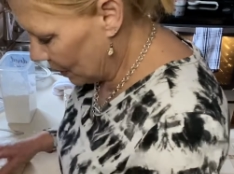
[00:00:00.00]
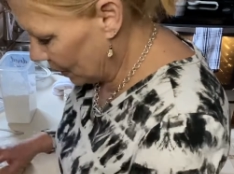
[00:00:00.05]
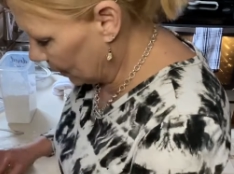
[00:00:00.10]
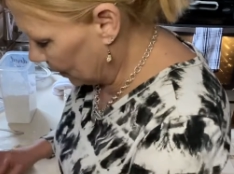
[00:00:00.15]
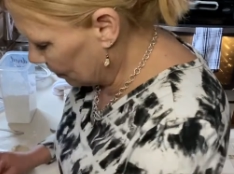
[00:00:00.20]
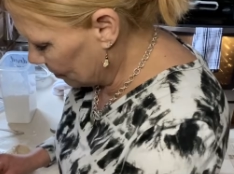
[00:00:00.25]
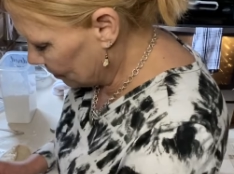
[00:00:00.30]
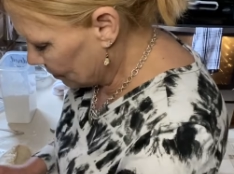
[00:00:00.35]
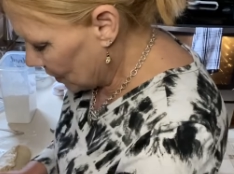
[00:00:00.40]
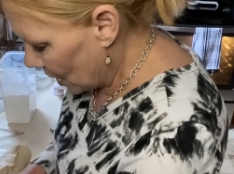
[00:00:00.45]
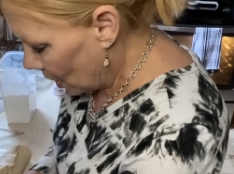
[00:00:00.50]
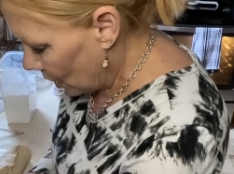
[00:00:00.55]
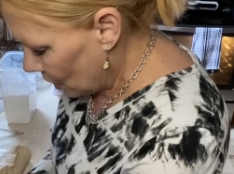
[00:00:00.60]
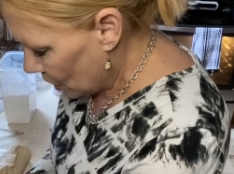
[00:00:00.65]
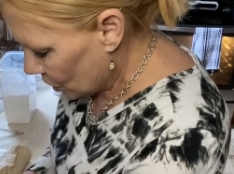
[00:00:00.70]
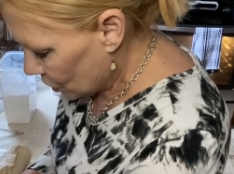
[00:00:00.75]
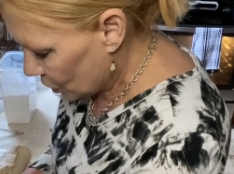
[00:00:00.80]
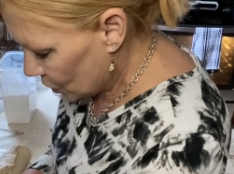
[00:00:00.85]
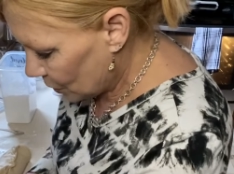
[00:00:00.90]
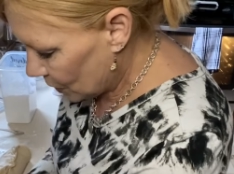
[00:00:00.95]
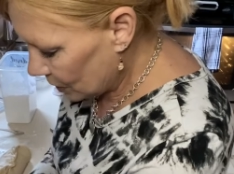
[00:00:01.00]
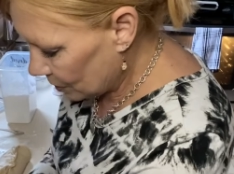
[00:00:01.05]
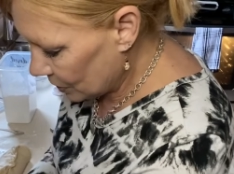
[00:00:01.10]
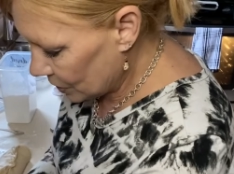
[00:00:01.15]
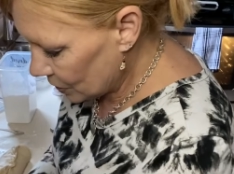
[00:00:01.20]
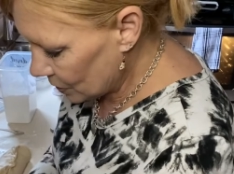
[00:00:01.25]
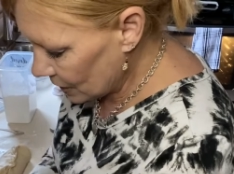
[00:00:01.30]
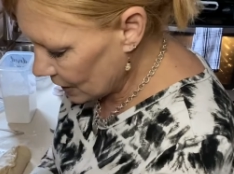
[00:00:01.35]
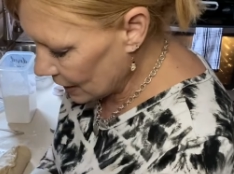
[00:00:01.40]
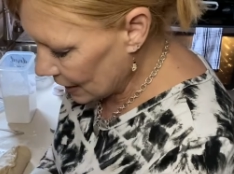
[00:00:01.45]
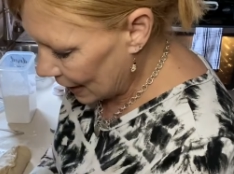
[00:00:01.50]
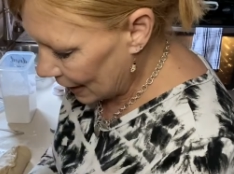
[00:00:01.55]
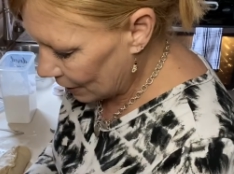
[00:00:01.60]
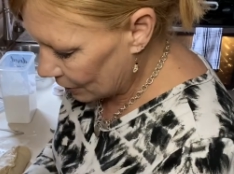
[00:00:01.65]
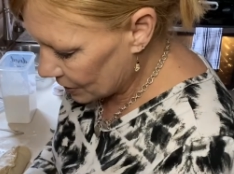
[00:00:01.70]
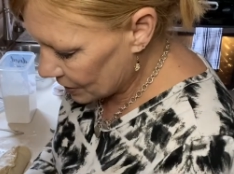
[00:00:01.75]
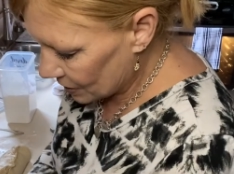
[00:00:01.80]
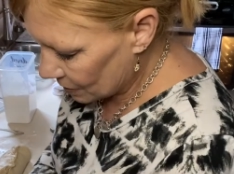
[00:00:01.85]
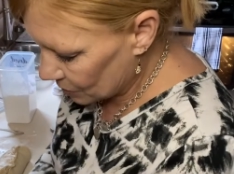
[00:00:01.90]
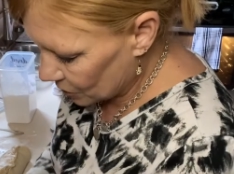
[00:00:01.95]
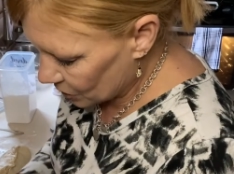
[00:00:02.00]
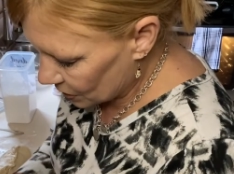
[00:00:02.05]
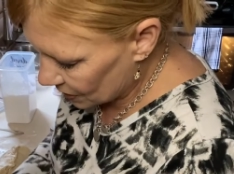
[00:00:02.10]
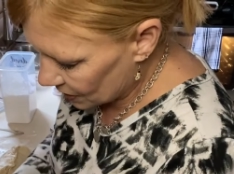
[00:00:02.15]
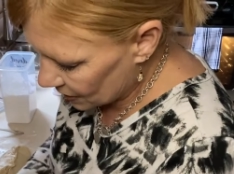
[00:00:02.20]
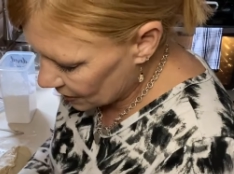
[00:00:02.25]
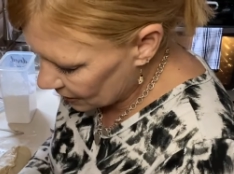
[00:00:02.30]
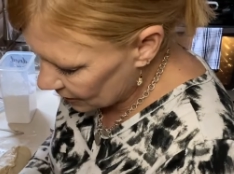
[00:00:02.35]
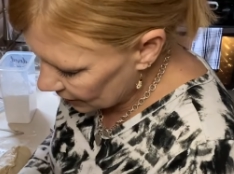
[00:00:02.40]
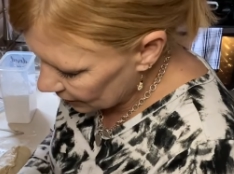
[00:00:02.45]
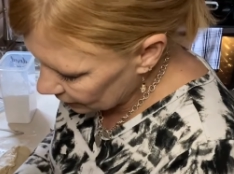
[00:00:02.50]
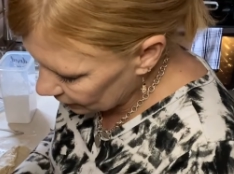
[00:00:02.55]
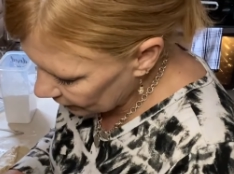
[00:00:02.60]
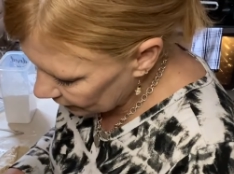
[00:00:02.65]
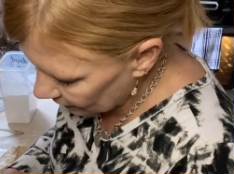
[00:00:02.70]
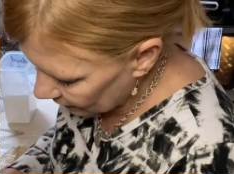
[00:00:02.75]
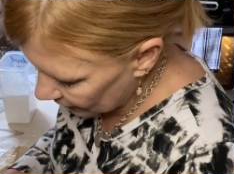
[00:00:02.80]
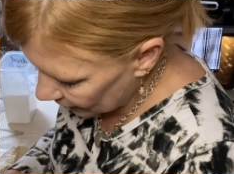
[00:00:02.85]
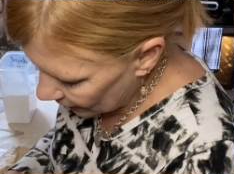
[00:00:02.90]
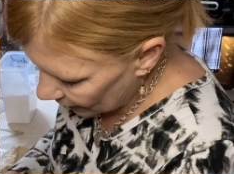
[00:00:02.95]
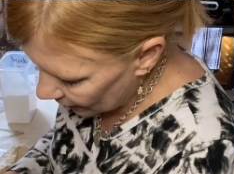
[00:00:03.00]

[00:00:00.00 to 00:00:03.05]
part. So what I'm doing now is I'm just sealing the